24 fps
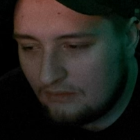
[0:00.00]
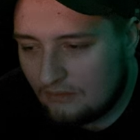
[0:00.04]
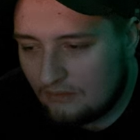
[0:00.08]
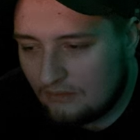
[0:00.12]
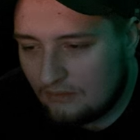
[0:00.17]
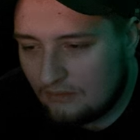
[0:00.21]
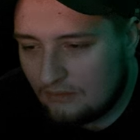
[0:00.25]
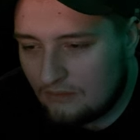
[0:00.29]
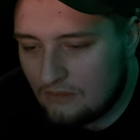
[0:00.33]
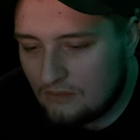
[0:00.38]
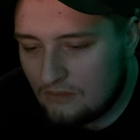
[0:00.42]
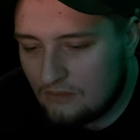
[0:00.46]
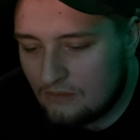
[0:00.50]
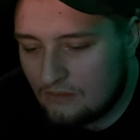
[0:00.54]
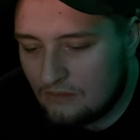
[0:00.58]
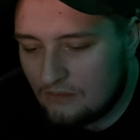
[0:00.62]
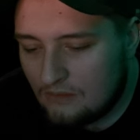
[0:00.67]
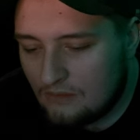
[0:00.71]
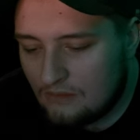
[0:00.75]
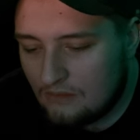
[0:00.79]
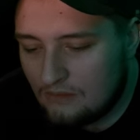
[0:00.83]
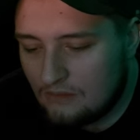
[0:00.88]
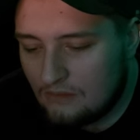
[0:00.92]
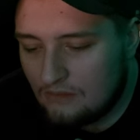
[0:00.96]

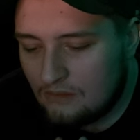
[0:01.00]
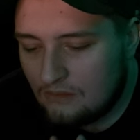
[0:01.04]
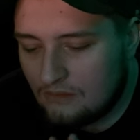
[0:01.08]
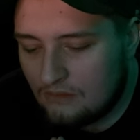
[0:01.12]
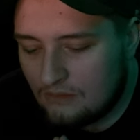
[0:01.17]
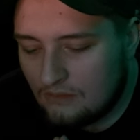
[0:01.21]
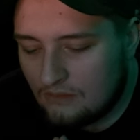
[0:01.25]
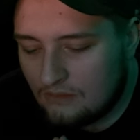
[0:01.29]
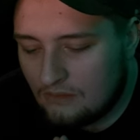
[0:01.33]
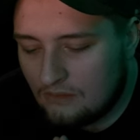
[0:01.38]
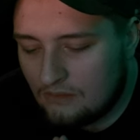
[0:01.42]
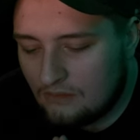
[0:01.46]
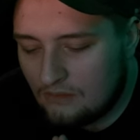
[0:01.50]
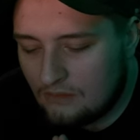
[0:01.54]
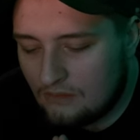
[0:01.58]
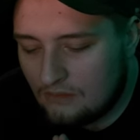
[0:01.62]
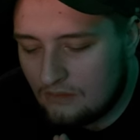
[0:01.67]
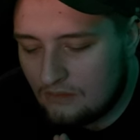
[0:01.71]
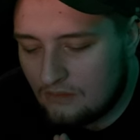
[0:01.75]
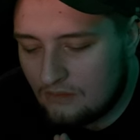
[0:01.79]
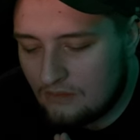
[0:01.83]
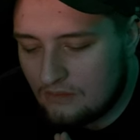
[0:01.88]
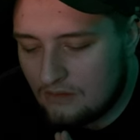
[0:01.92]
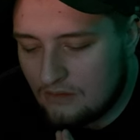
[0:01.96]
(silence)